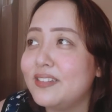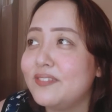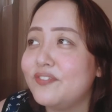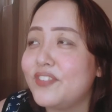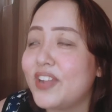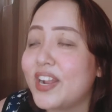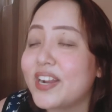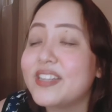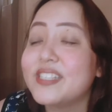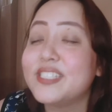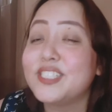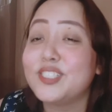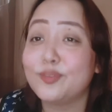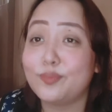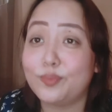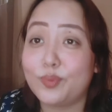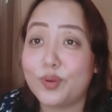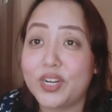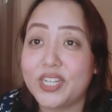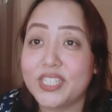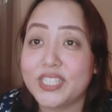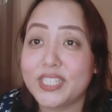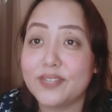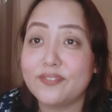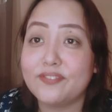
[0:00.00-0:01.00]
very
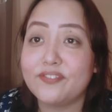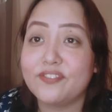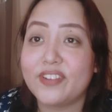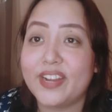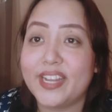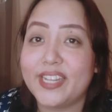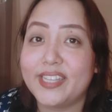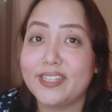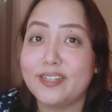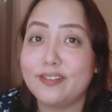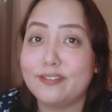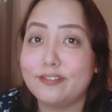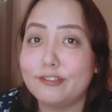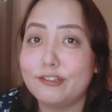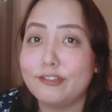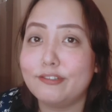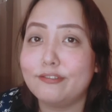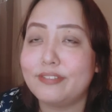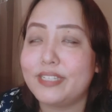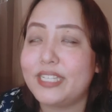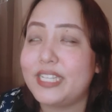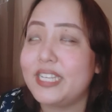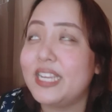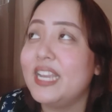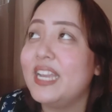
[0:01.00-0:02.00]
supportive friend,
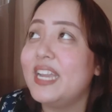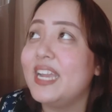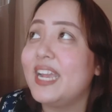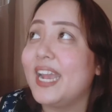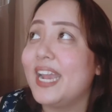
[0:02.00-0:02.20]
Chloe.